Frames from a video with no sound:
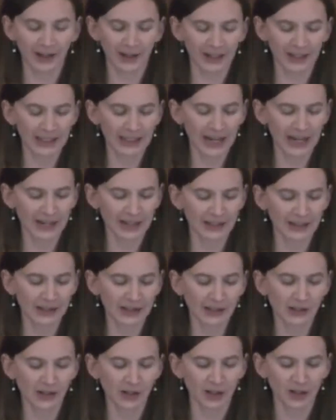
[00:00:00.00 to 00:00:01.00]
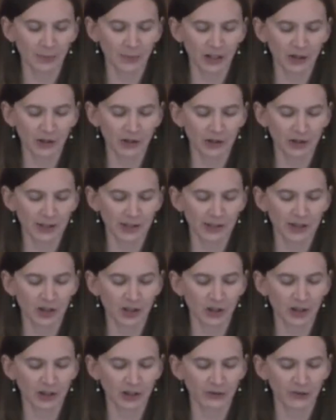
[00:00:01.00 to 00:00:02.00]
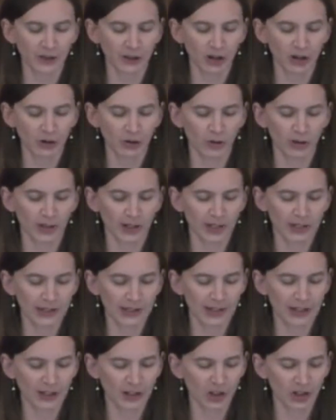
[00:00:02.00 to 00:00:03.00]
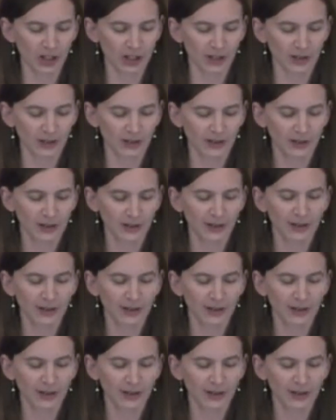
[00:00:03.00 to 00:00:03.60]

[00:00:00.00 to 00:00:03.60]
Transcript: and guidance on major decisions for our organization.